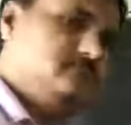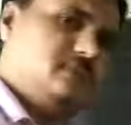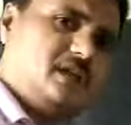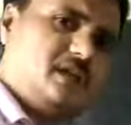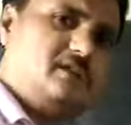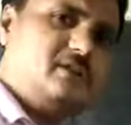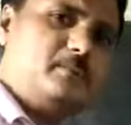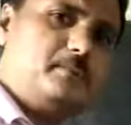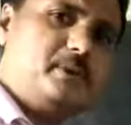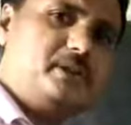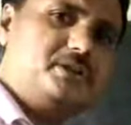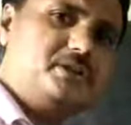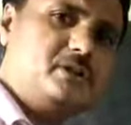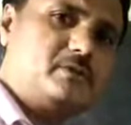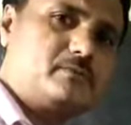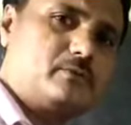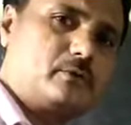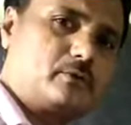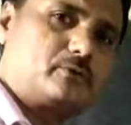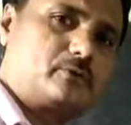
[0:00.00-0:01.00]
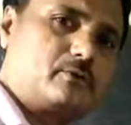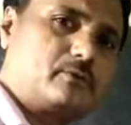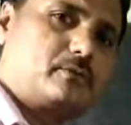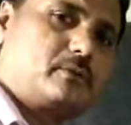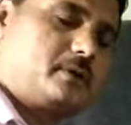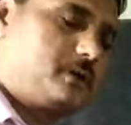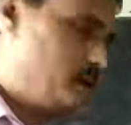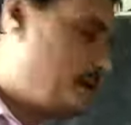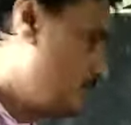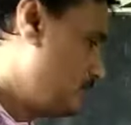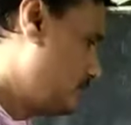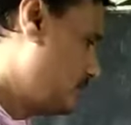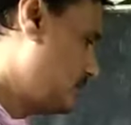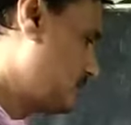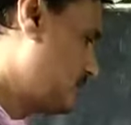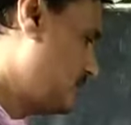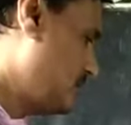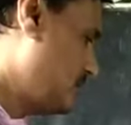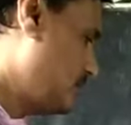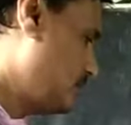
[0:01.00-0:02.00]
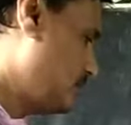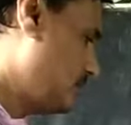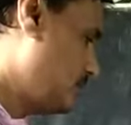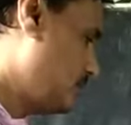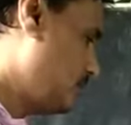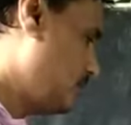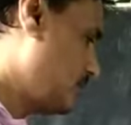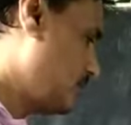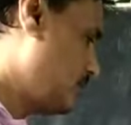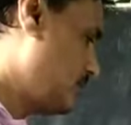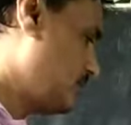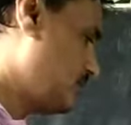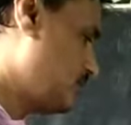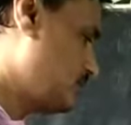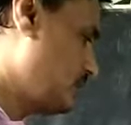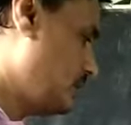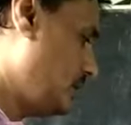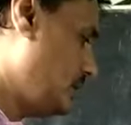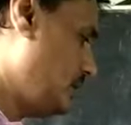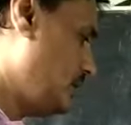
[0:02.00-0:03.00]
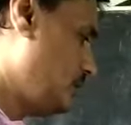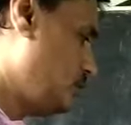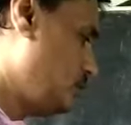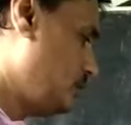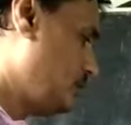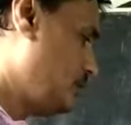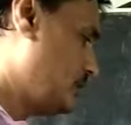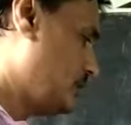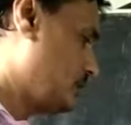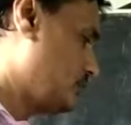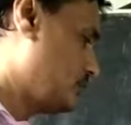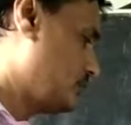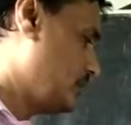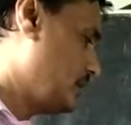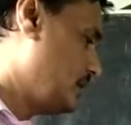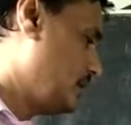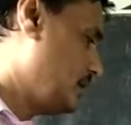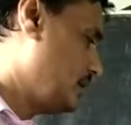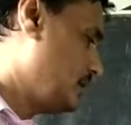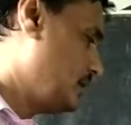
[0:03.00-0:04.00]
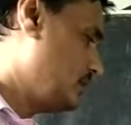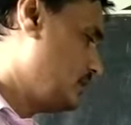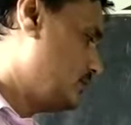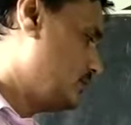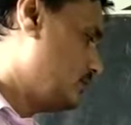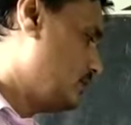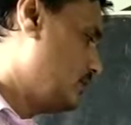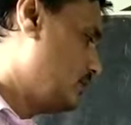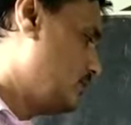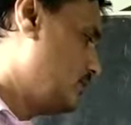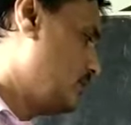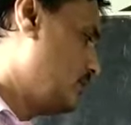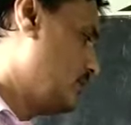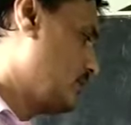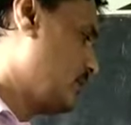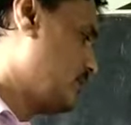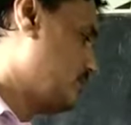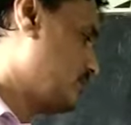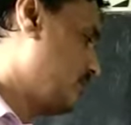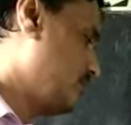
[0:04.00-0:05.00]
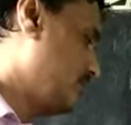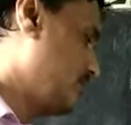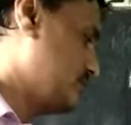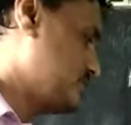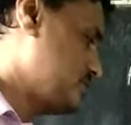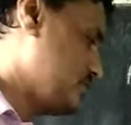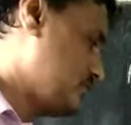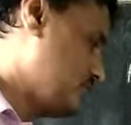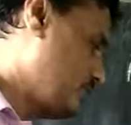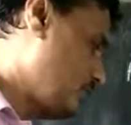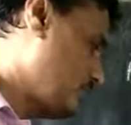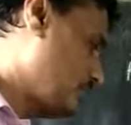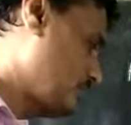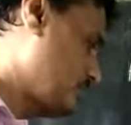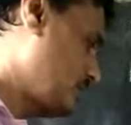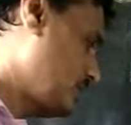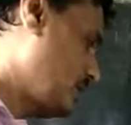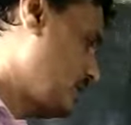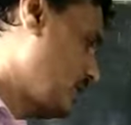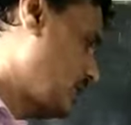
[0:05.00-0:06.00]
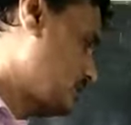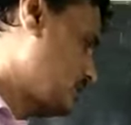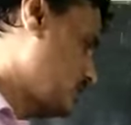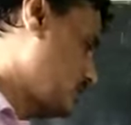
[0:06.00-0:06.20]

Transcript: It is a pressure force, pressure Newton per meter square into meter square, so it will become the pressure force on the